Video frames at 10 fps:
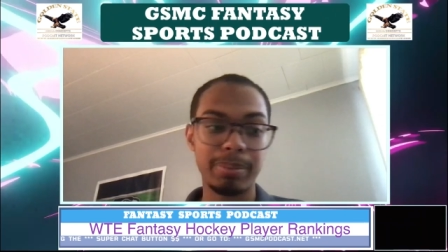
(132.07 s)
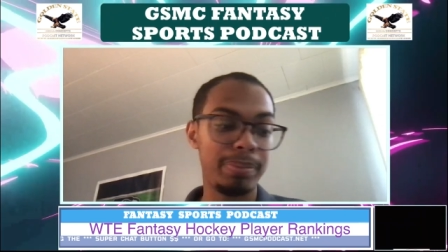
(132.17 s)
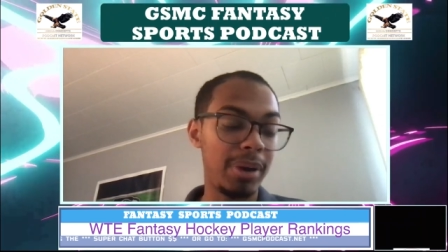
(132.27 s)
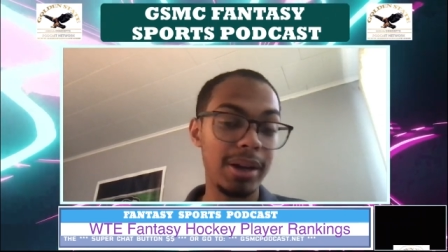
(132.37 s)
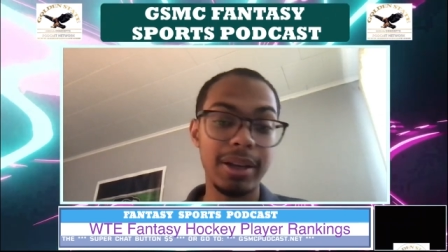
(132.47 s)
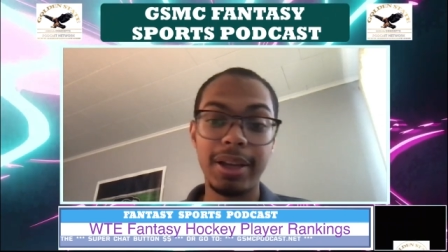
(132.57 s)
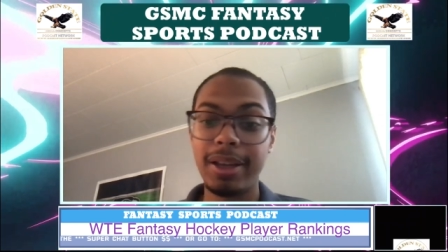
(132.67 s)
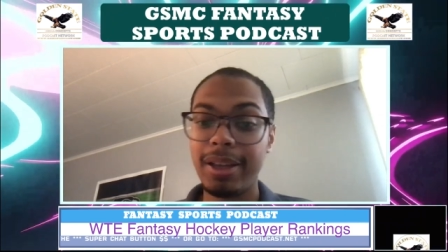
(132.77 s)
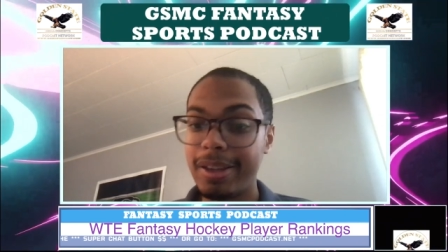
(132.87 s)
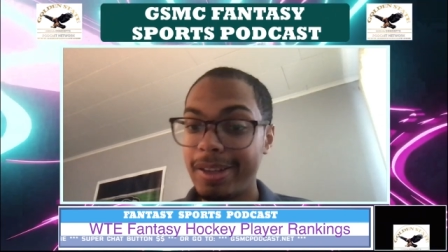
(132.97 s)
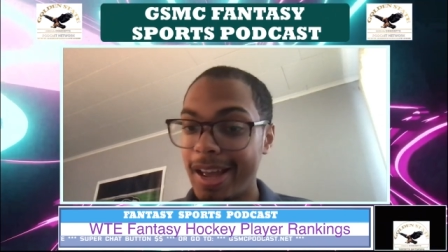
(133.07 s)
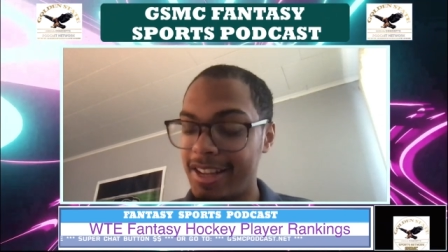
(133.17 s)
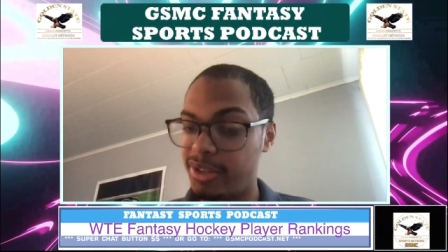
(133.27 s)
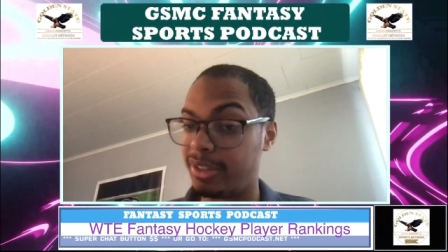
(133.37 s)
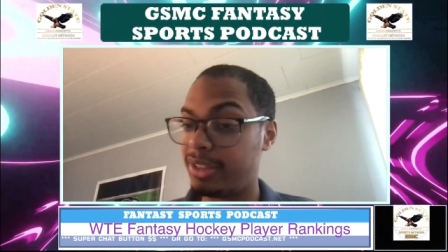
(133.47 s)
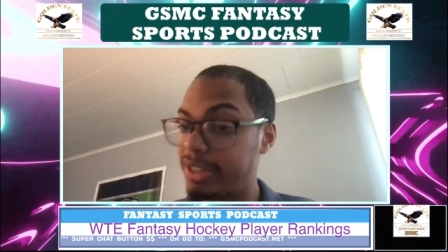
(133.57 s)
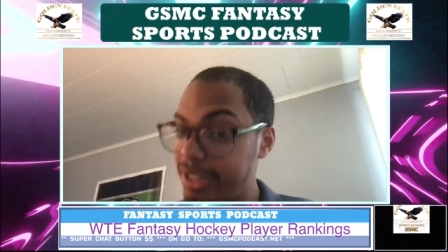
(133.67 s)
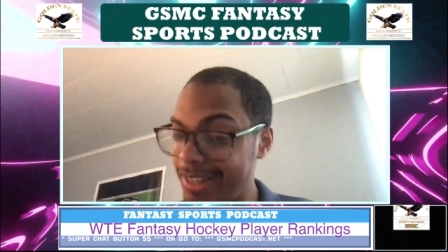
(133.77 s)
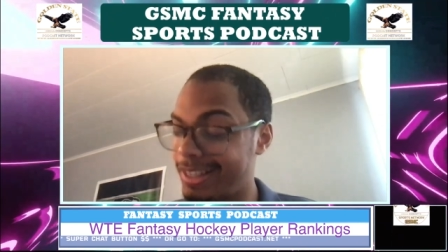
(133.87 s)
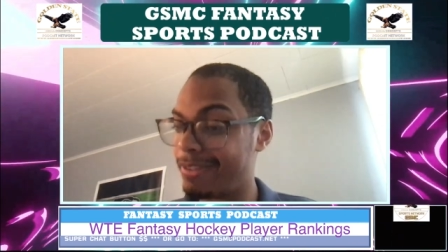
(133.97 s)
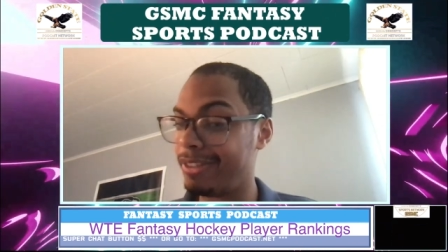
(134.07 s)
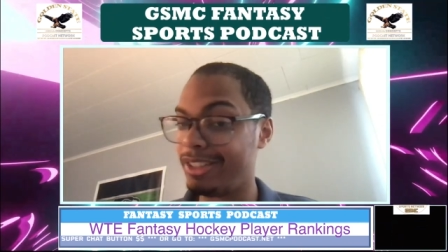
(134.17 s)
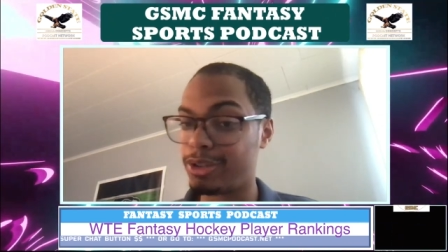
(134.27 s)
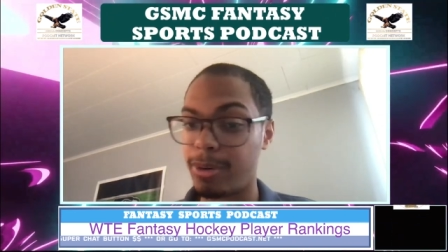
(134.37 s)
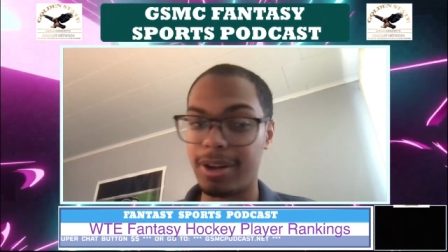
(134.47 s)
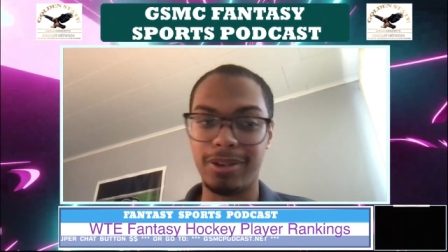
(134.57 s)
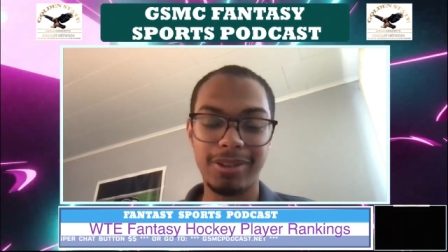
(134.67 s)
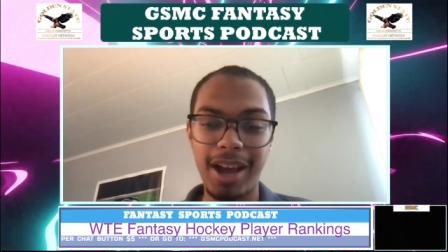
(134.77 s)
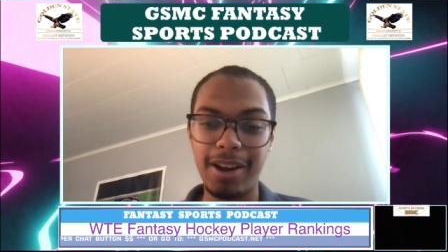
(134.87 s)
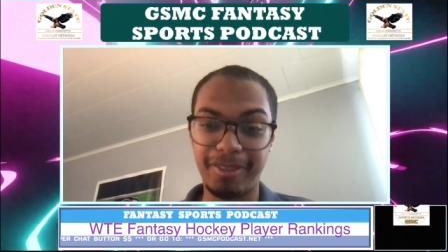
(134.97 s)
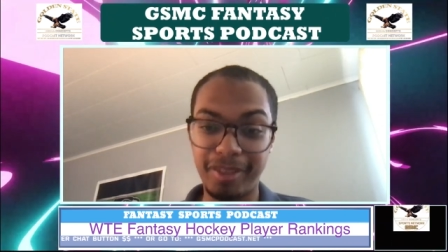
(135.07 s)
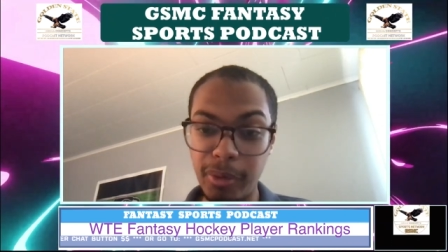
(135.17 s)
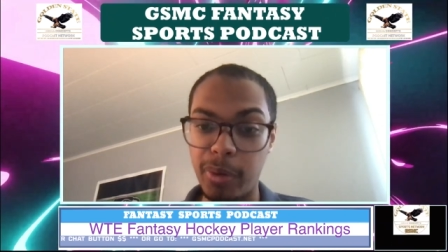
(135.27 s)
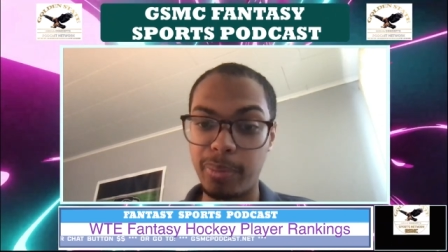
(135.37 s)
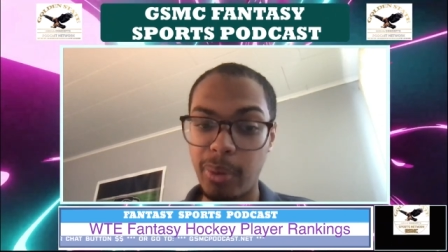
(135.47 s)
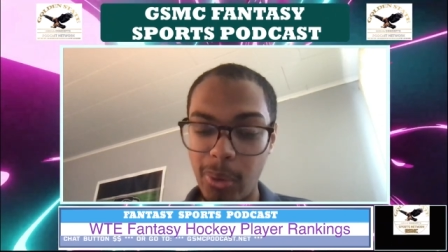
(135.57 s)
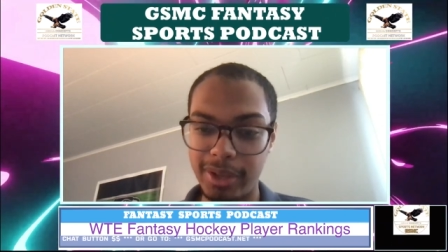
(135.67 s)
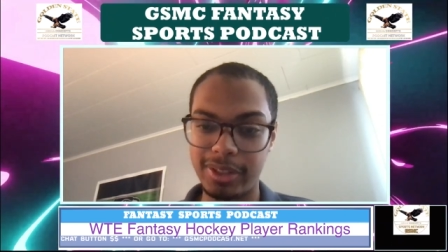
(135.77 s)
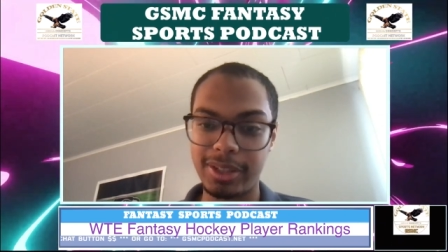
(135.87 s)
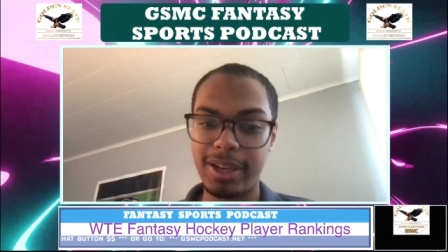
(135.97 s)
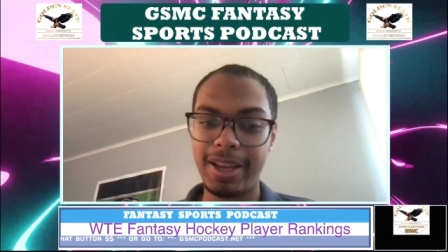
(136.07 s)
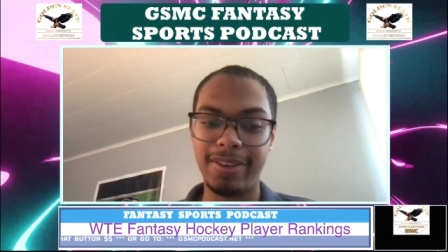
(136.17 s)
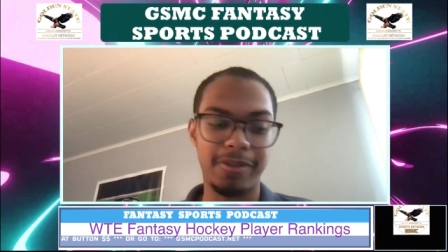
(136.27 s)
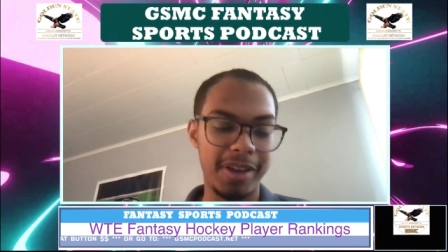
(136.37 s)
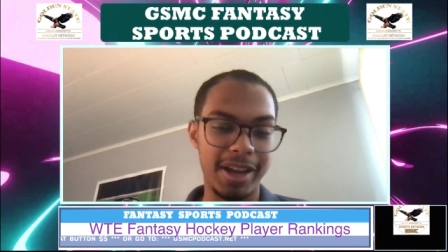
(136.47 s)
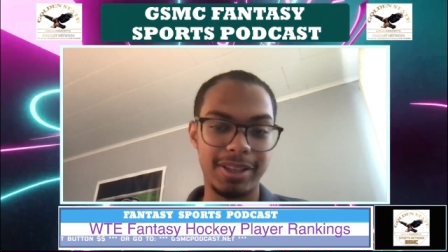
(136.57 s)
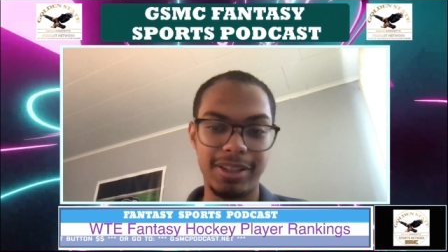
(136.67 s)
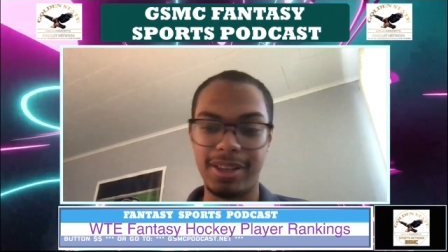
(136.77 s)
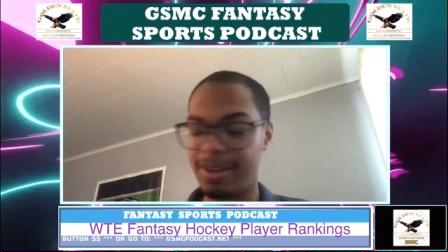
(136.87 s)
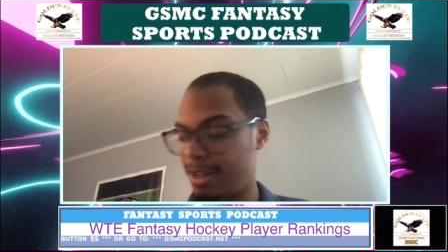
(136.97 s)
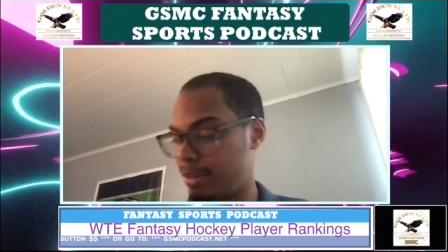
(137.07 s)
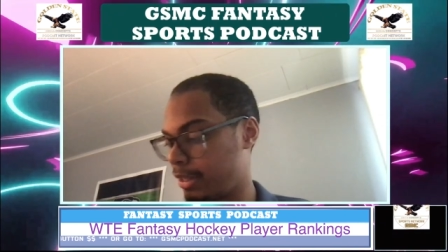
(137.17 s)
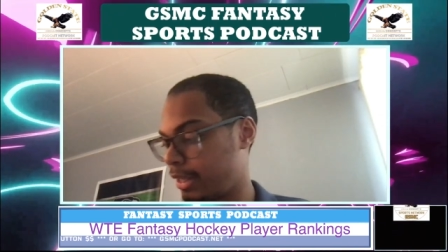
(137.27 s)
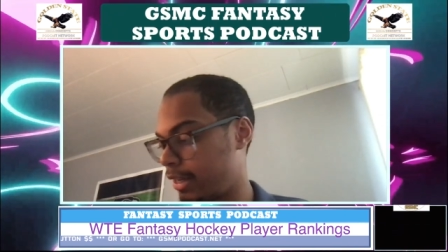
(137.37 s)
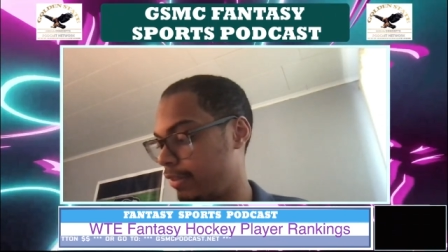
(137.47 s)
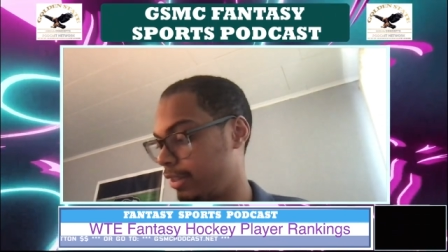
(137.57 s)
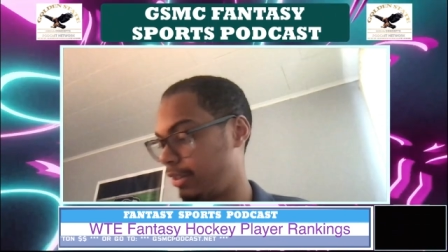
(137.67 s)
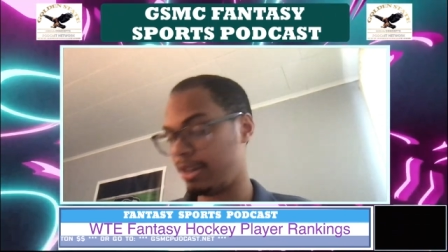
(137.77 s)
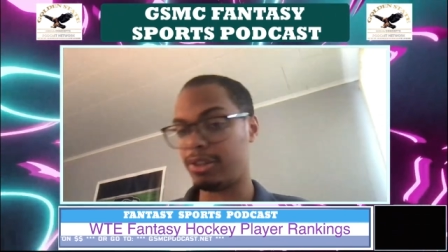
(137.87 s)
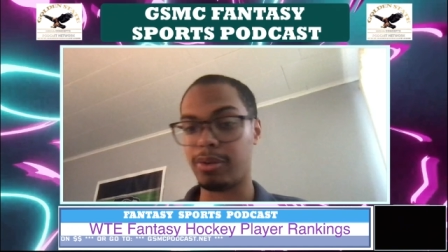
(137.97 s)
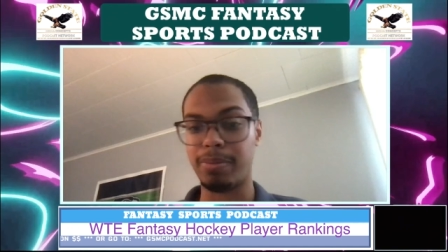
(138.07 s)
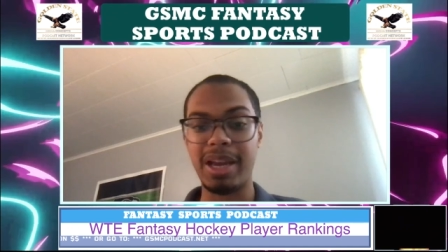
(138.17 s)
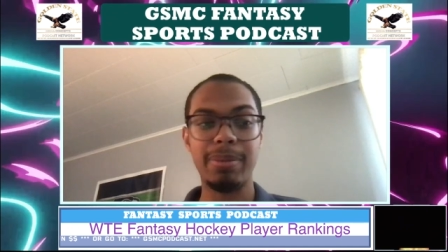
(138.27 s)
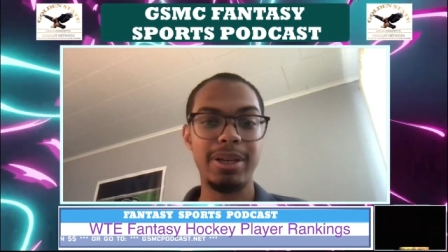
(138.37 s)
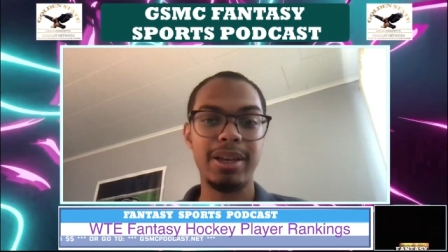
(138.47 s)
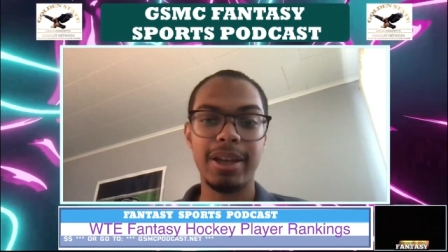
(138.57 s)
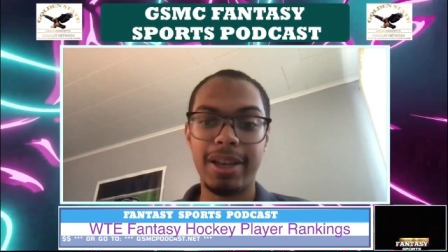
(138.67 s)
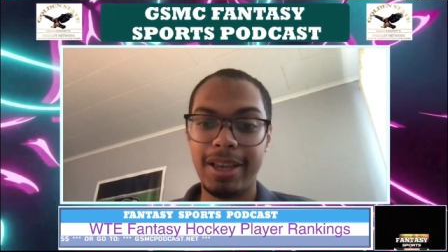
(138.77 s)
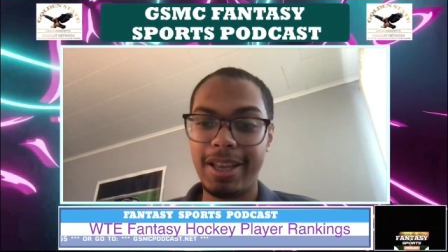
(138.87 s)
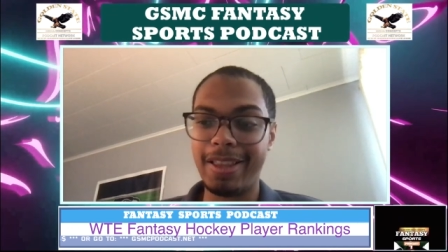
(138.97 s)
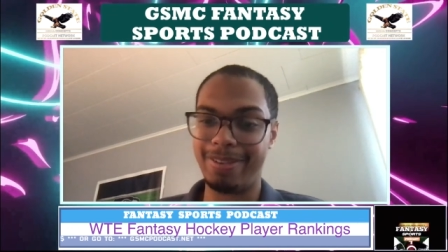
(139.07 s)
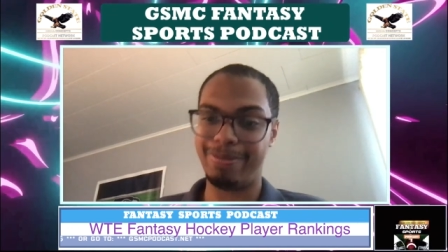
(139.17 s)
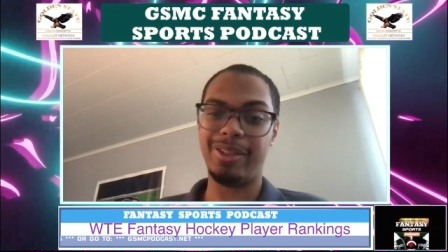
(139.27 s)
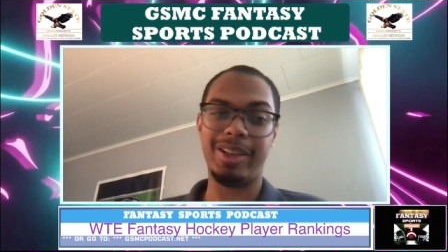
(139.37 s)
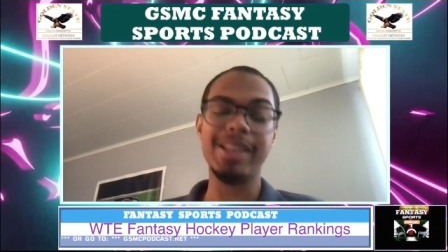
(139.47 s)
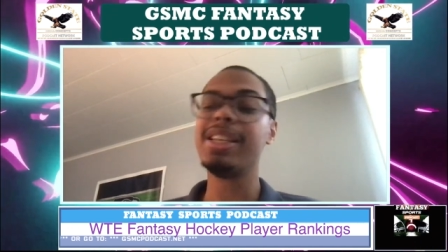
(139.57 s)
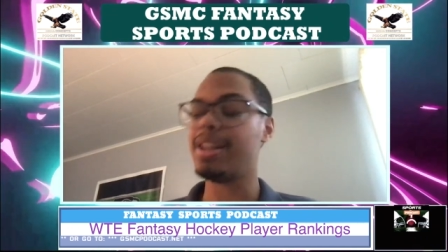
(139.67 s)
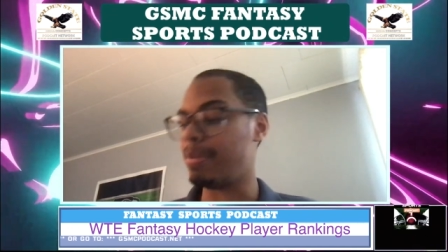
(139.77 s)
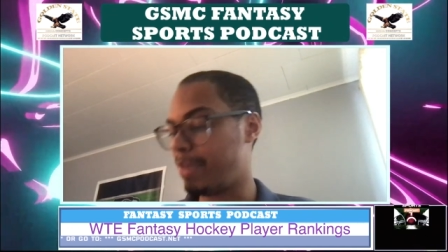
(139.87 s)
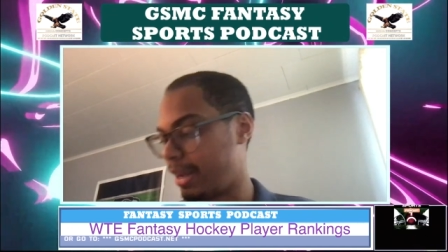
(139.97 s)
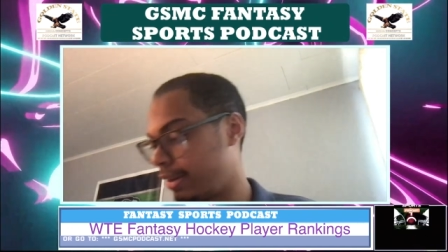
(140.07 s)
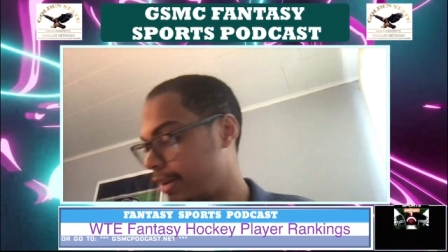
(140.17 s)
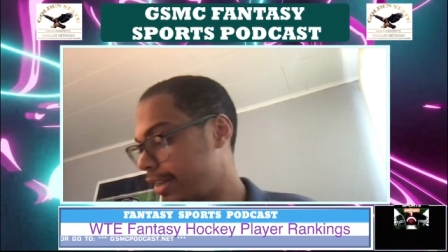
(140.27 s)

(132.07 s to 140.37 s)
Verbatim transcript: But as you can see, he definitely scored a lot fewer points in fantasy than Nathan MacKinnon this year, so maybe it really isn't a debate.